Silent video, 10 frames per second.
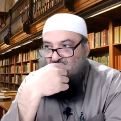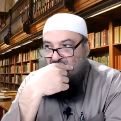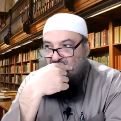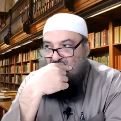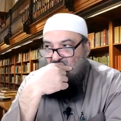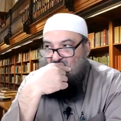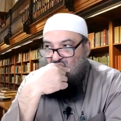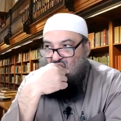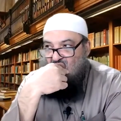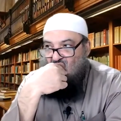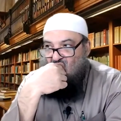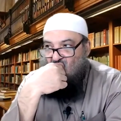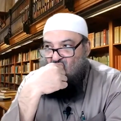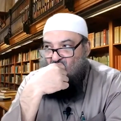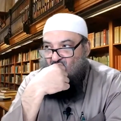
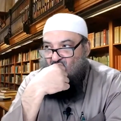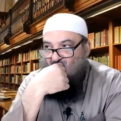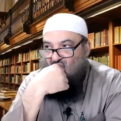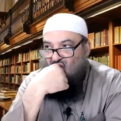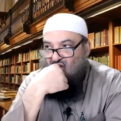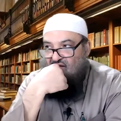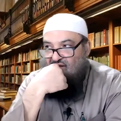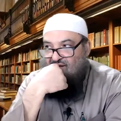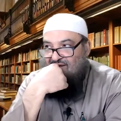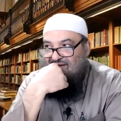(no one is talking)